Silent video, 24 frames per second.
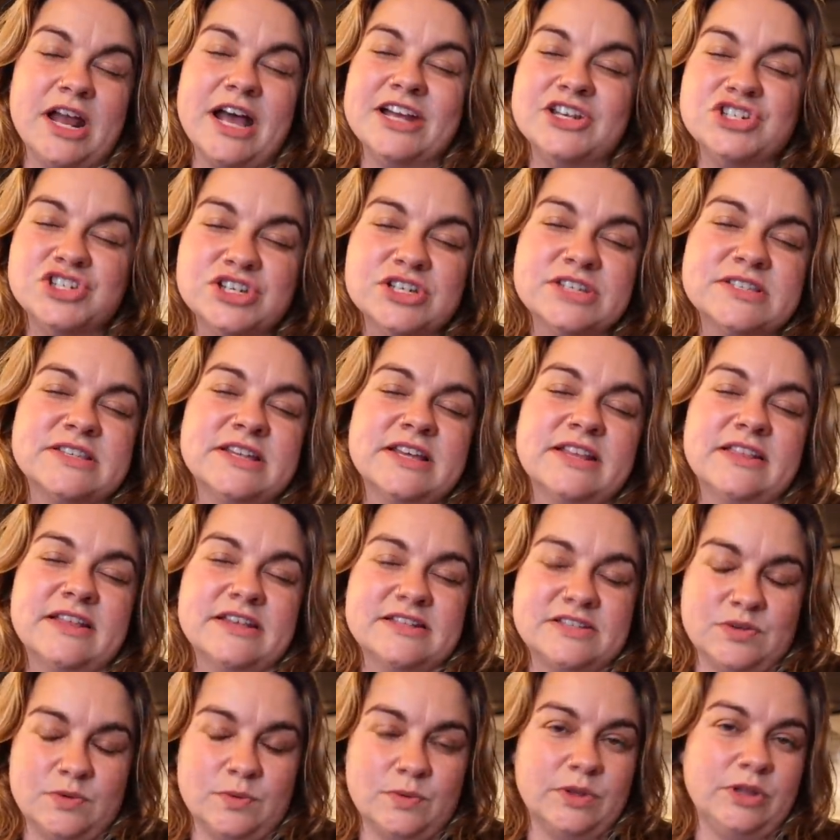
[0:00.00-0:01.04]
I just think
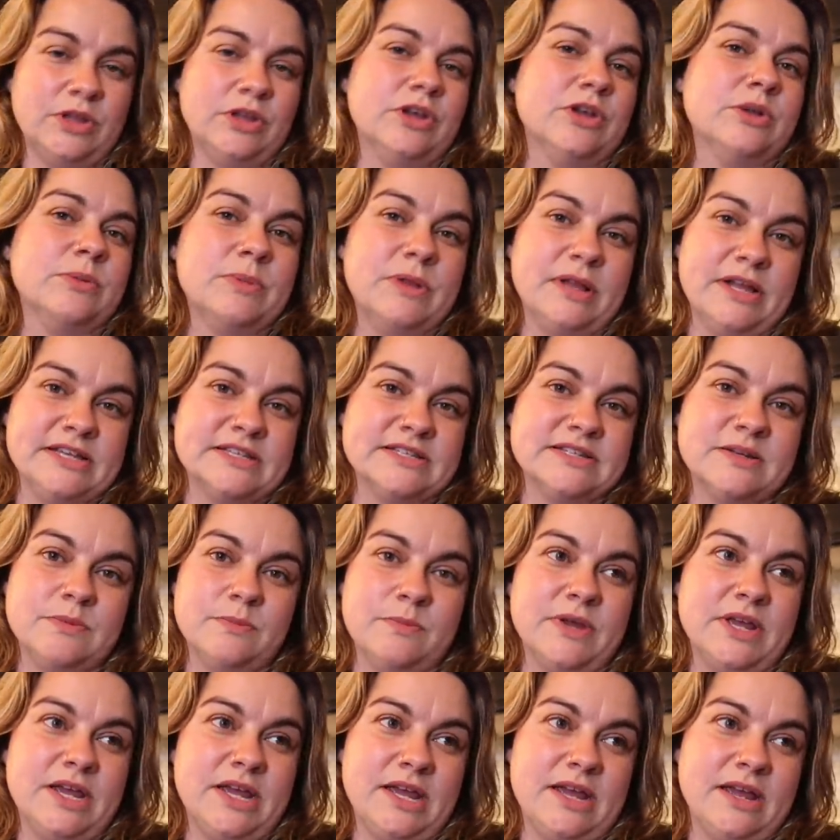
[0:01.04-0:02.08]
that's a really good place to
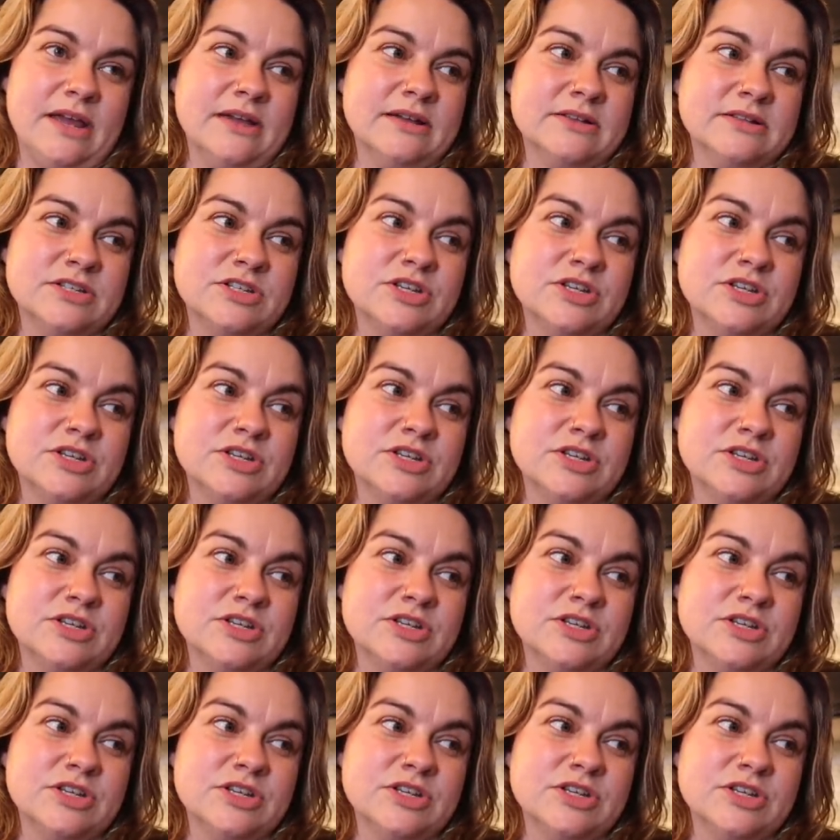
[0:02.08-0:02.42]
be